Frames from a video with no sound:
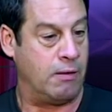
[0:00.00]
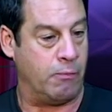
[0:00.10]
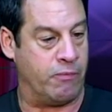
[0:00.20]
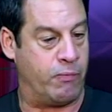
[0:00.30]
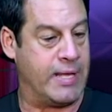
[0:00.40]

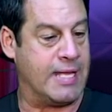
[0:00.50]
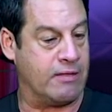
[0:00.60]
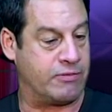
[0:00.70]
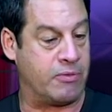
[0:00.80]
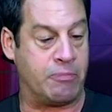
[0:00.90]
If we can get
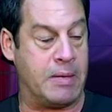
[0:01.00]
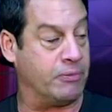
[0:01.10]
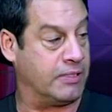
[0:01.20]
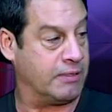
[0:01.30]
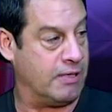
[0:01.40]
some of those people
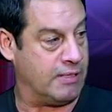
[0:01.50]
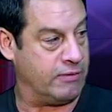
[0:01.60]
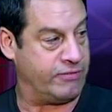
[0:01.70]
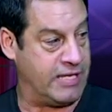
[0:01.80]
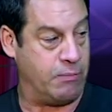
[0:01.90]
to uh,
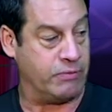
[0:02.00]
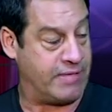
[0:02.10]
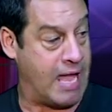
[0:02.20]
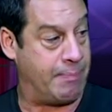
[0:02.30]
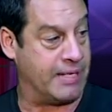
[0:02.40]
see what's
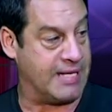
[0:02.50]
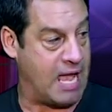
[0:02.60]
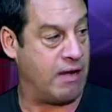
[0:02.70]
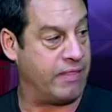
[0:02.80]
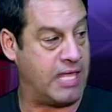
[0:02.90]
happening
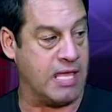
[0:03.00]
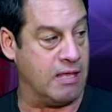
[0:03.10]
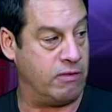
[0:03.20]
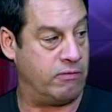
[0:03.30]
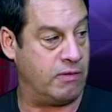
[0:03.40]
down in the
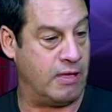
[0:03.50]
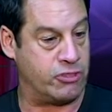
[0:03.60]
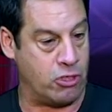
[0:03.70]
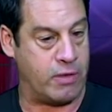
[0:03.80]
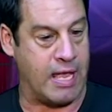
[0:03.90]
Keys,
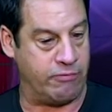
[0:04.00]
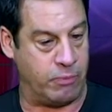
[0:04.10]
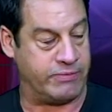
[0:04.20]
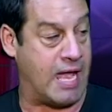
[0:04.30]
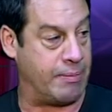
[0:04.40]
showcase
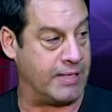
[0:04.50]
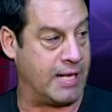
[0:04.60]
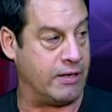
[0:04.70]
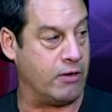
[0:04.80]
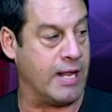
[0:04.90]
what's happening
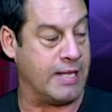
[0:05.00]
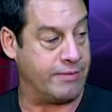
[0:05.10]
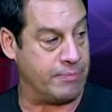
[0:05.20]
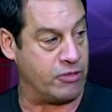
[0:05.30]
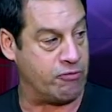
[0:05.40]
down here, and get
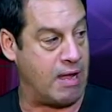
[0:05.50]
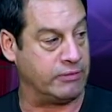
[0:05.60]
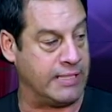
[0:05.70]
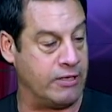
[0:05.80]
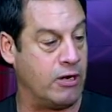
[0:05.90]
them to travel
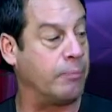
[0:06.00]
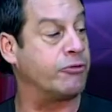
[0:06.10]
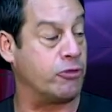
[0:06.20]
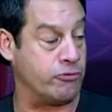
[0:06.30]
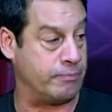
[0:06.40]
down here helps
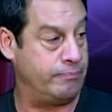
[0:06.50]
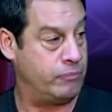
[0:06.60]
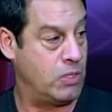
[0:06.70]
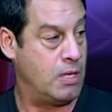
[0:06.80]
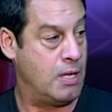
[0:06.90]
tourism,
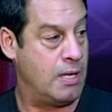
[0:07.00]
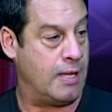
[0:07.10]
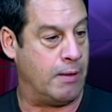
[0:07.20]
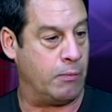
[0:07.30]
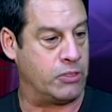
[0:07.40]

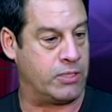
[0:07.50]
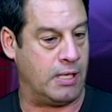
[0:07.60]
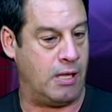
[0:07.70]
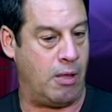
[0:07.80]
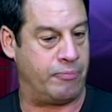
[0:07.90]
mm -hmm. which
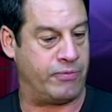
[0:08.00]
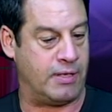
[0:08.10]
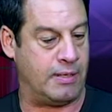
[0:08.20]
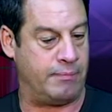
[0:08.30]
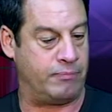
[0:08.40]
uh, helps
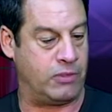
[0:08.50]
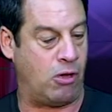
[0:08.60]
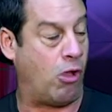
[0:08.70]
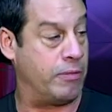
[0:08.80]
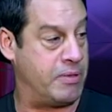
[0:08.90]
um,
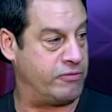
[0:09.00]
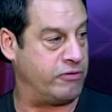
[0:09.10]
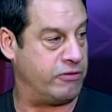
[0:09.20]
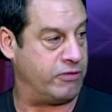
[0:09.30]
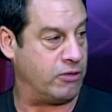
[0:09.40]
all the
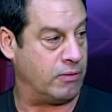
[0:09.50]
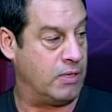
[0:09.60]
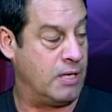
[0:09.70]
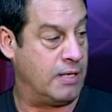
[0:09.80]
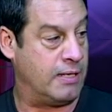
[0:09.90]
businesses here
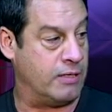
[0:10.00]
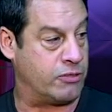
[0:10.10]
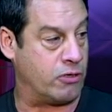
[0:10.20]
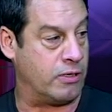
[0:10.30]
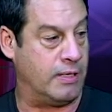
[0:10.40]
in
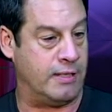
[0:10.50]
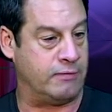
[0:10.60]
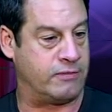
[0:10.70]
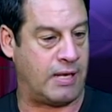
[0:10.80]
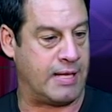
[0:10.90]
turn. Uh,
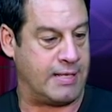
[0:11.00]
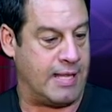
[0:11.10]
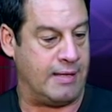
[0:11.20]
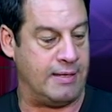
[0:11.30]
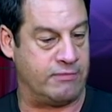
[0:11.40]
it's like
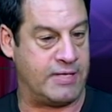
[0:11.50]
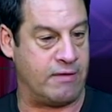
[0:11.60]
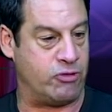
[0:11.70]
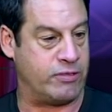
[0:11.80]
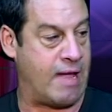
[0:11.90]
uh, instead
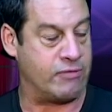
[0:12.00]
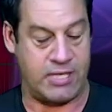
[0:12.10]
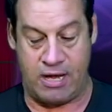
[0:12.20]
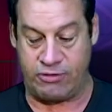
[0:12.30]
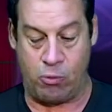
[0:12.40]
of just
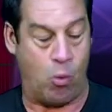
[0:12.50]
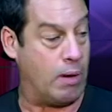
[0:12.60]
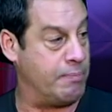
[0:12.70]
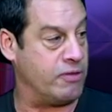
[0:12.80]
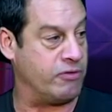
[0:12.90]
advertising
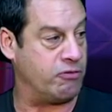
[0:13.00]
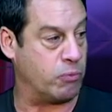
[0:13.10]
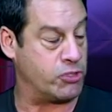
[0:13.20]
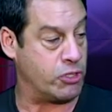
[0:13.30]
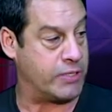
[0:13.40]
one business,
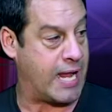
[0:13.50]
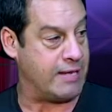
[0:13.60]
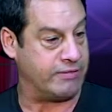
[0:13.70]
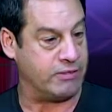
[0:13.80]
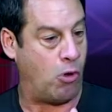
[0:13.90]
we're
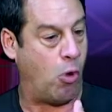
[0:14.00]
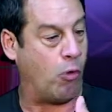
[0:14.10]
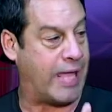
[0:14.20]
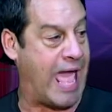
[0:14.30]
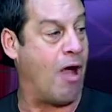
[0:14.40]
showcasing the
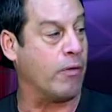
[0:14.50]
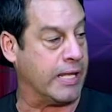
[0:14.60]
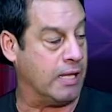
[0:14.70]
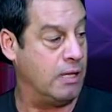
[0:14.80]
whole county,